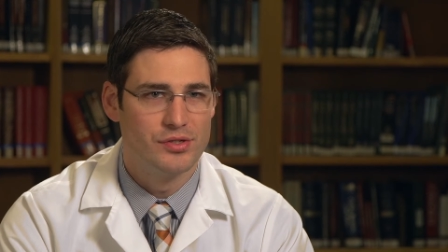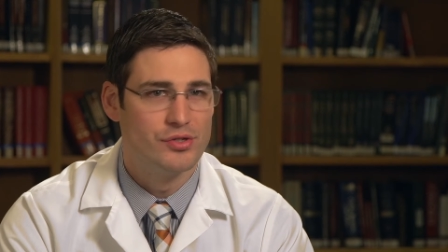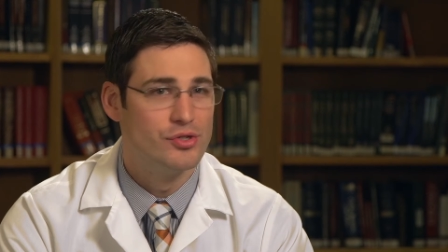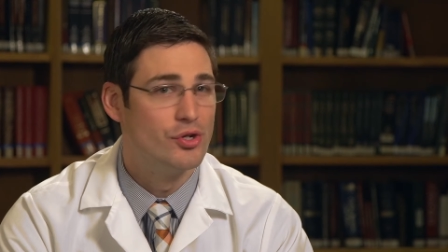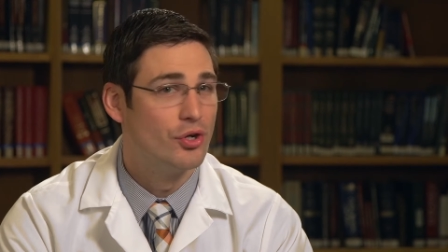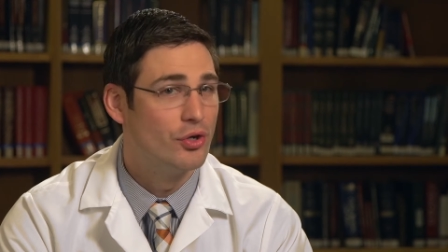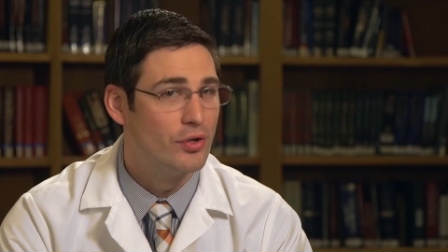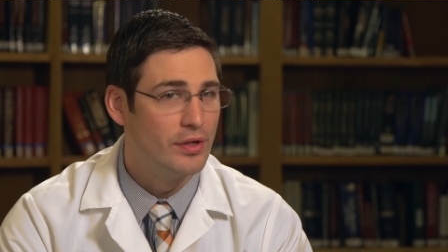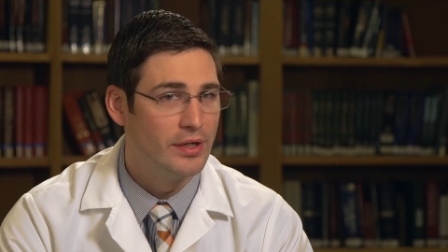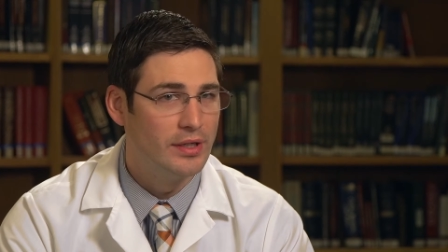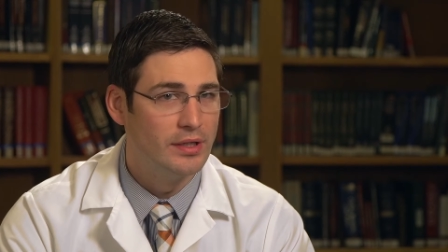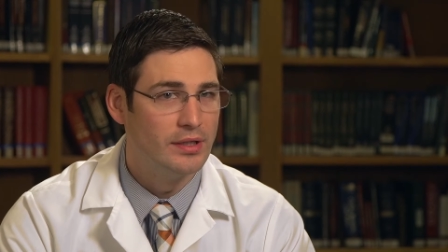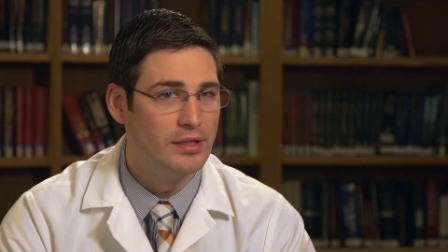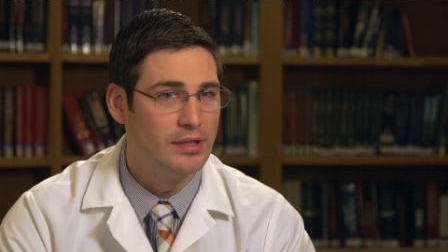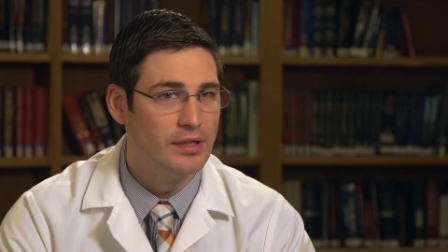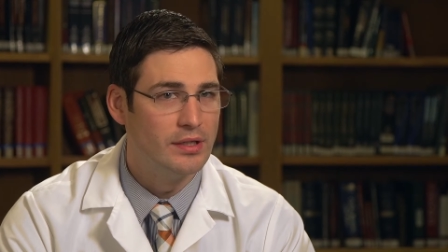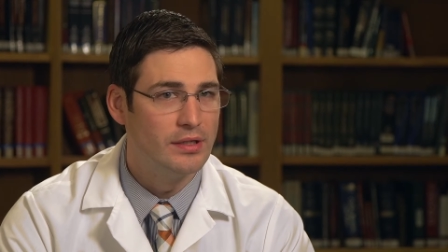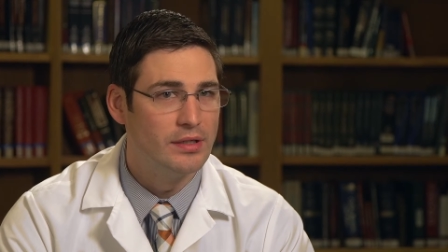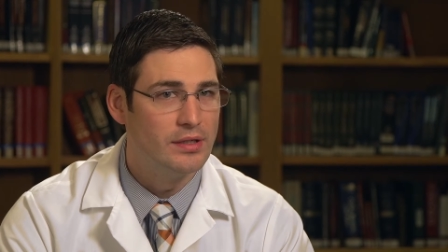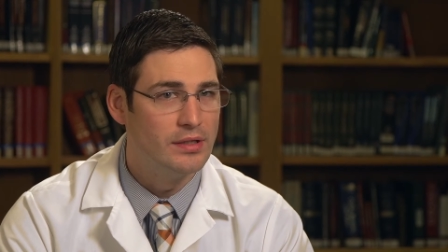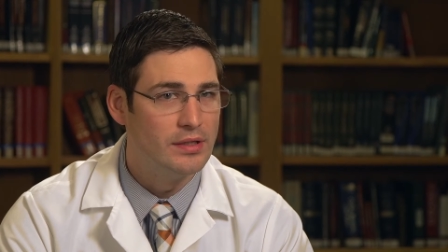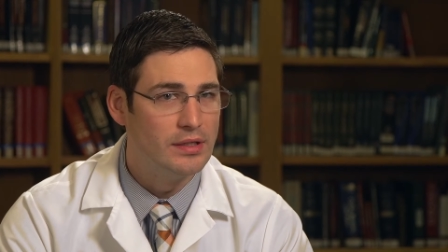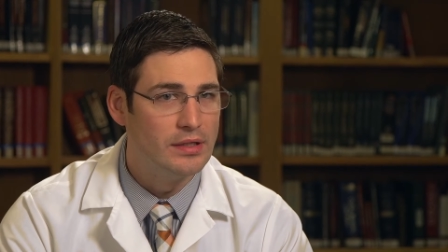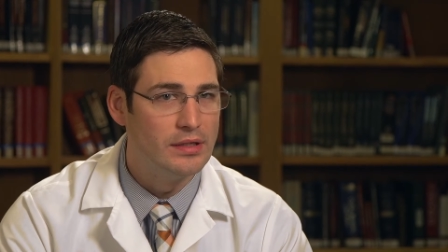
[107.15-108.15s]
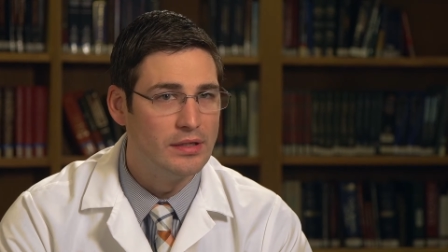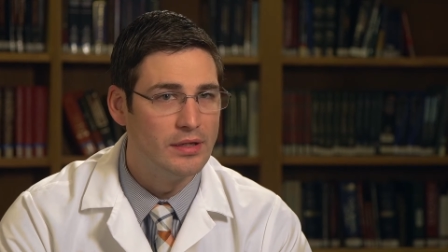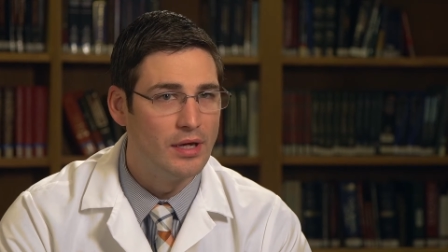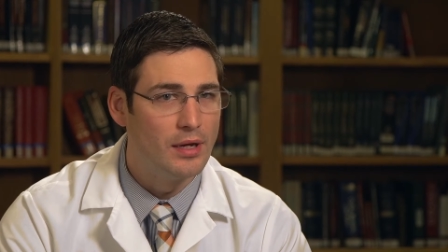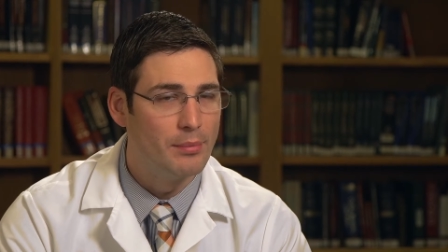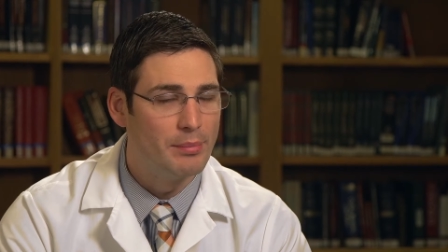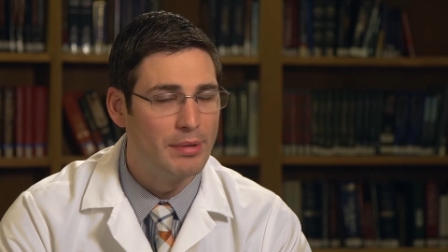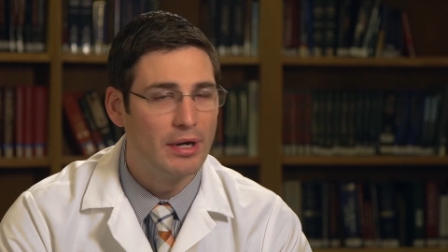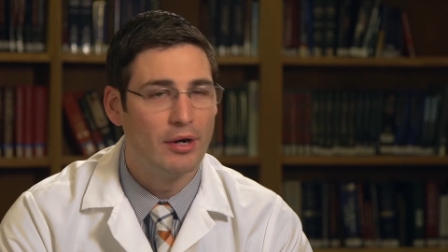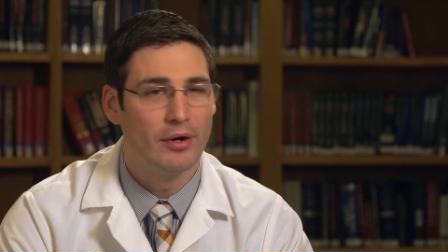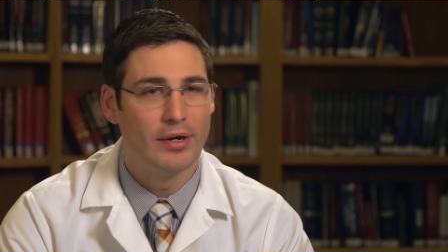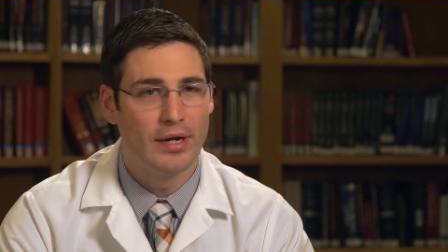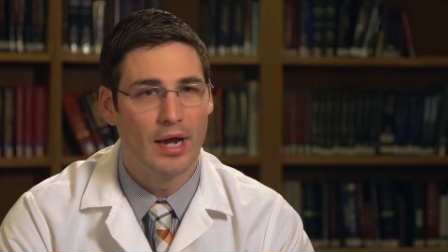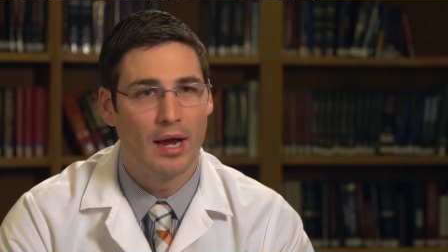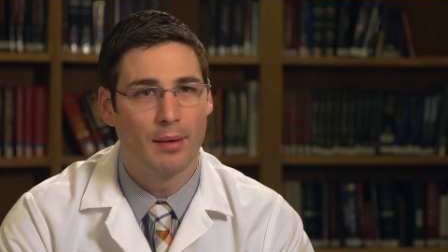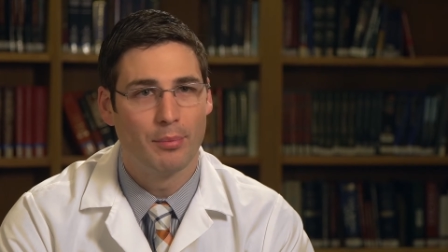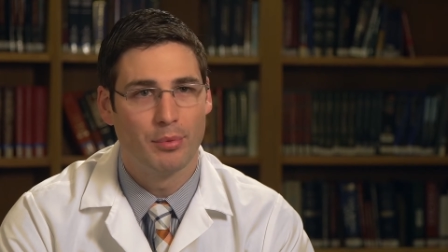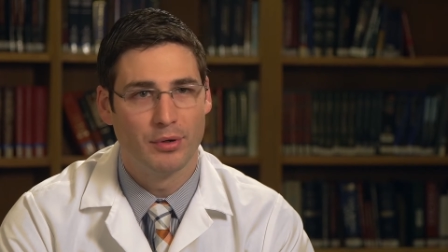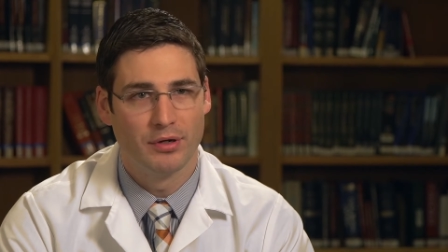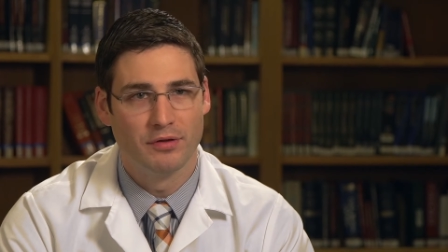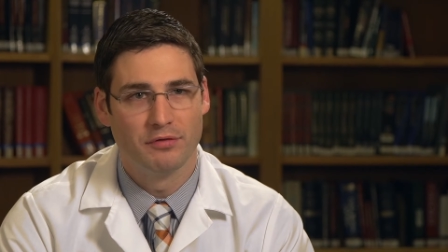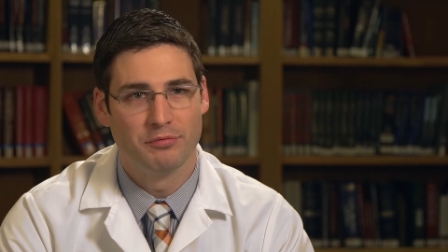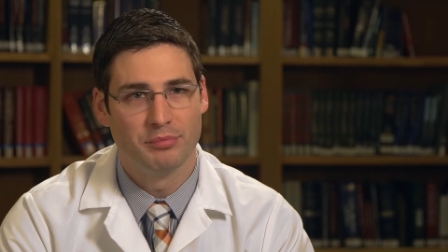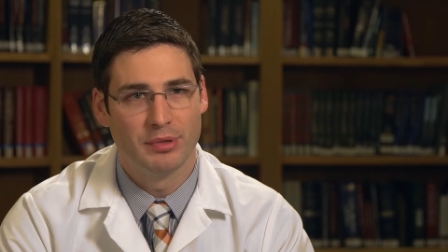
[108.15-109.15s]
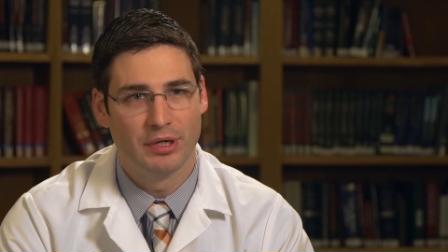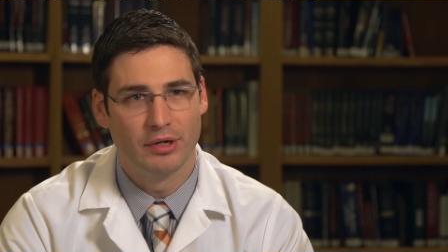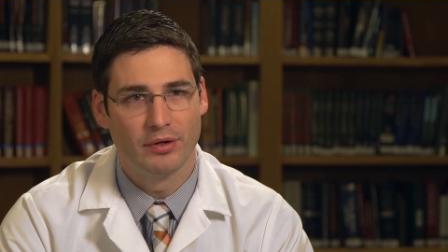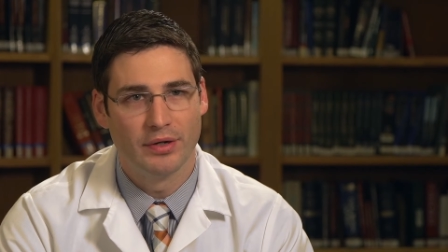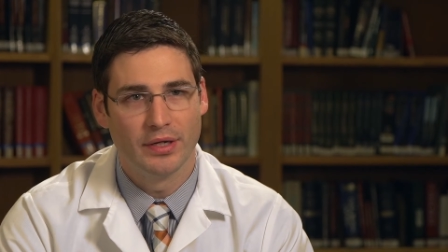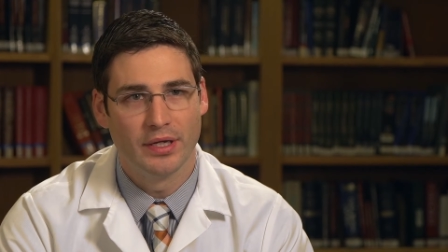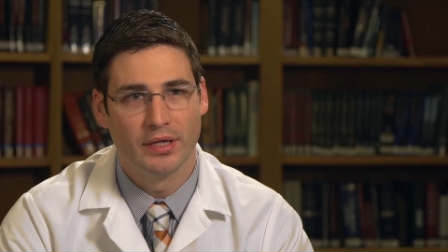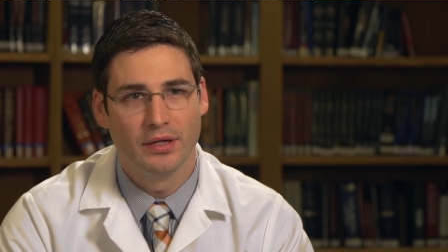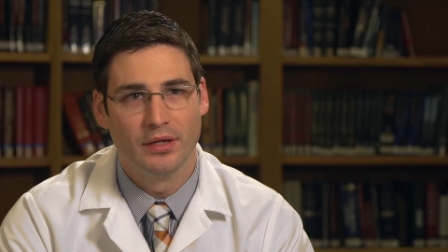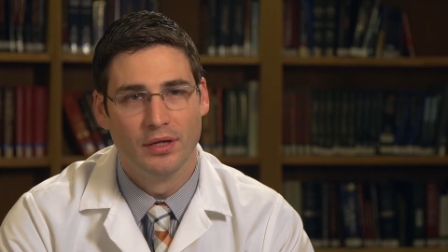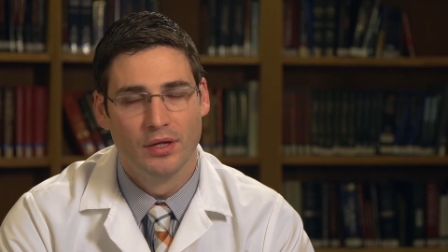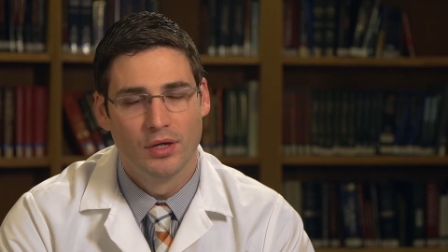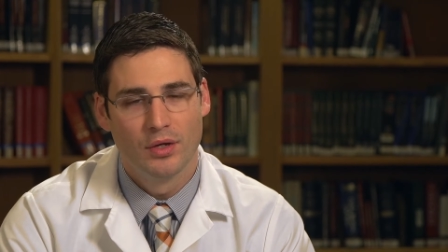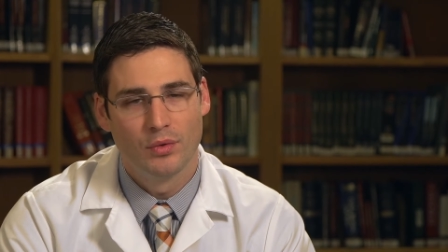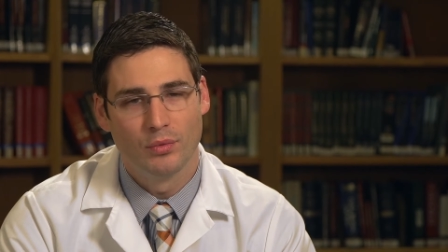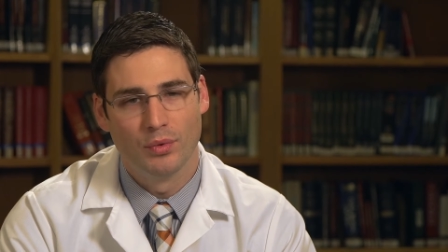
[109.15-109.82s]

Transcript: during the, the uh, perioperative period,